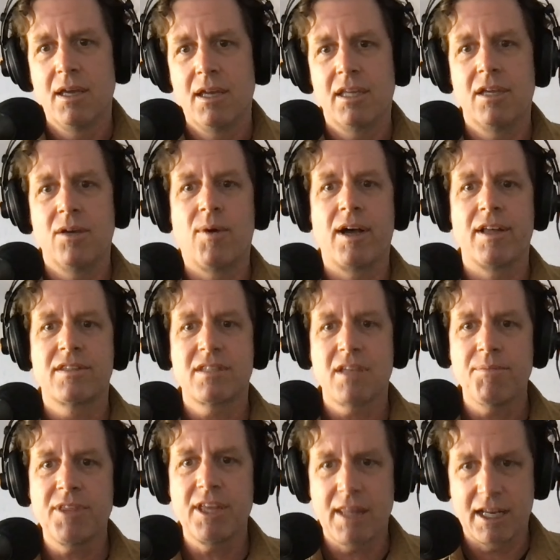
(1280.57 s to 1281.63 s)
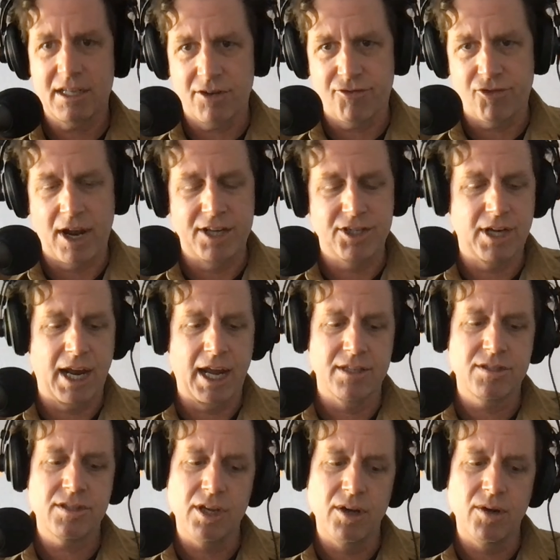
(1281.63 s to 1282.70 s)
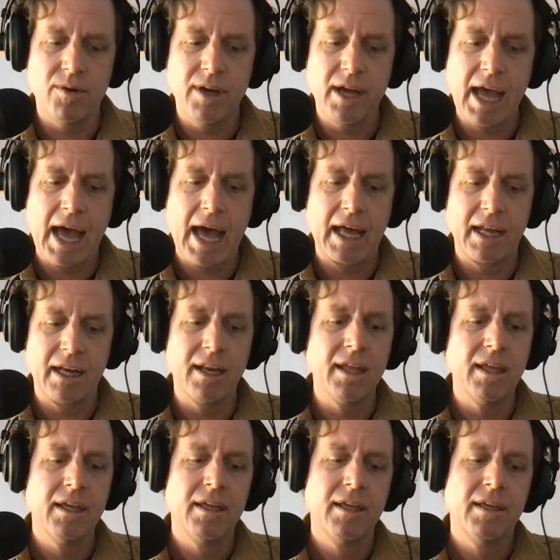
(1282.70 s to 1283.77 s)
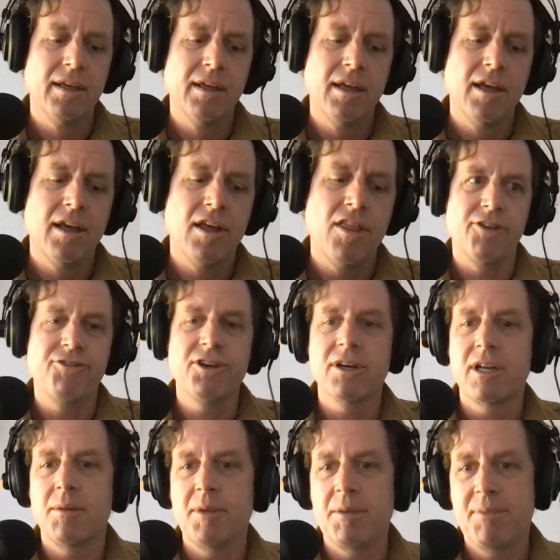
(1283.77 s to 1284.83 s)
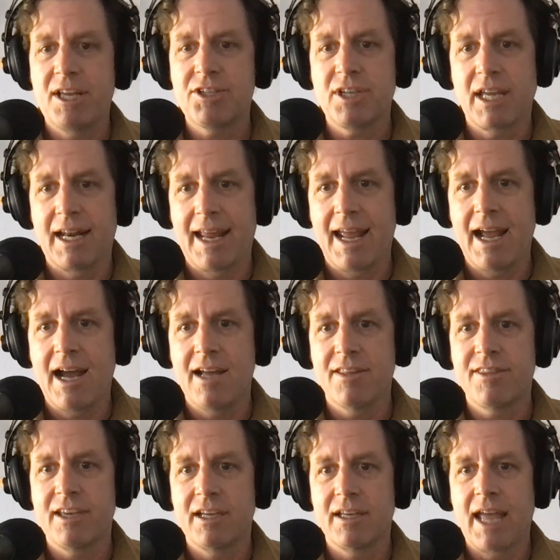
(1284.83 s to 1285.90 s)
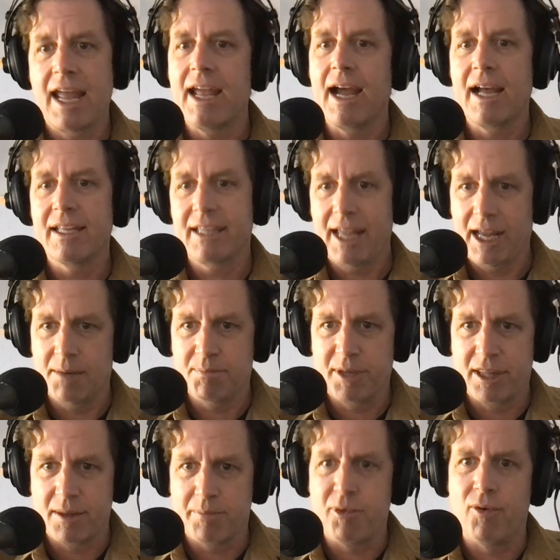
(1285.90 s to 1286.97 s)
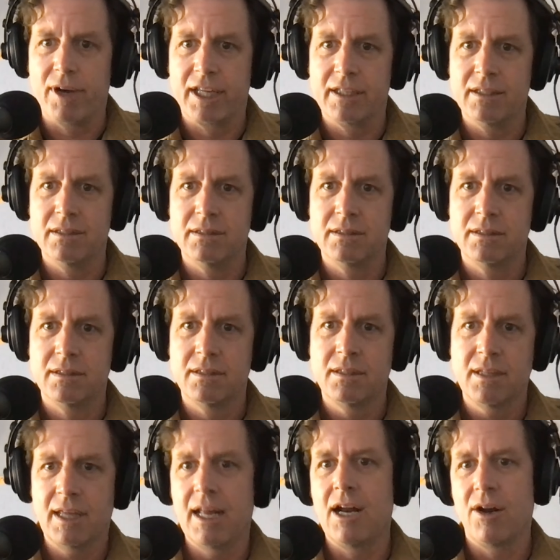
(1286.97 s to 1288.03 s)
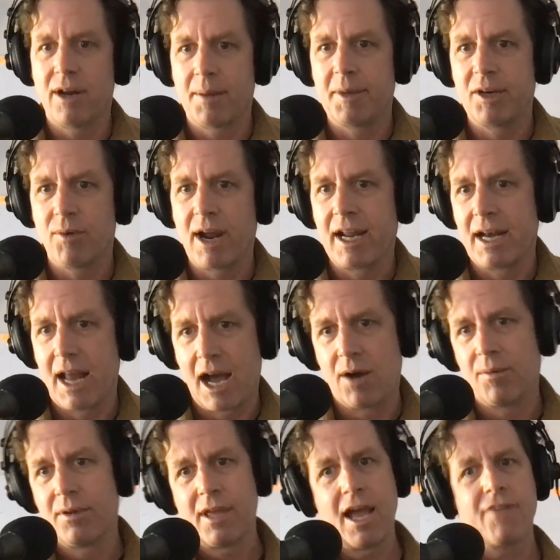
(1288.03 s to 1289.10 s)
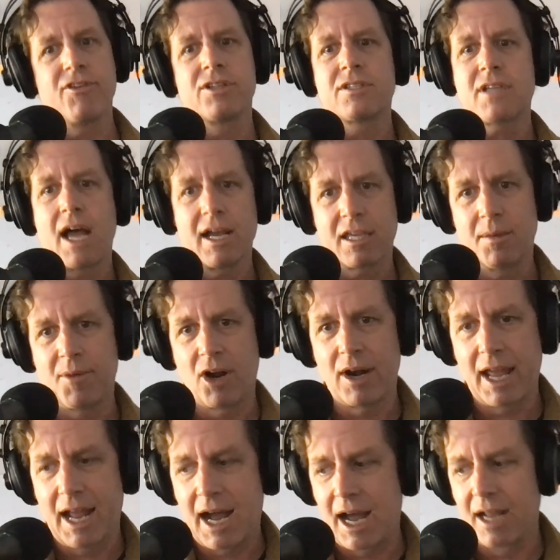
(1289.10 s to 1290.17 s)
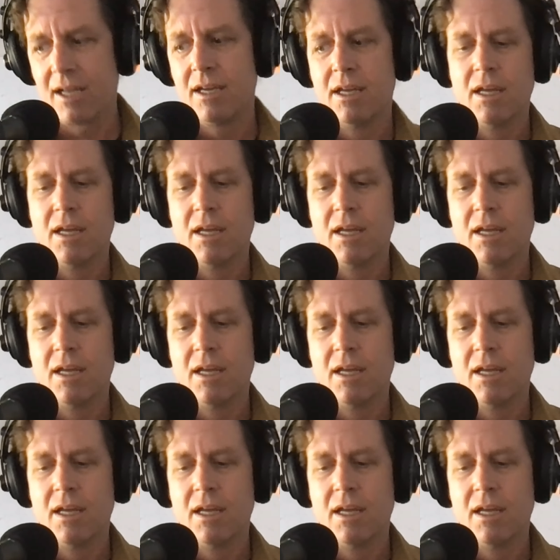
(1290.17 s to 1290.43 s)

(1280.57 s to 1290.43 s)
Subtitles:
You want something that differentiates you. And if you're going to be pitching an AI thing, AI can't be the point. You know what I mean? Right now, everyone's talking about AI.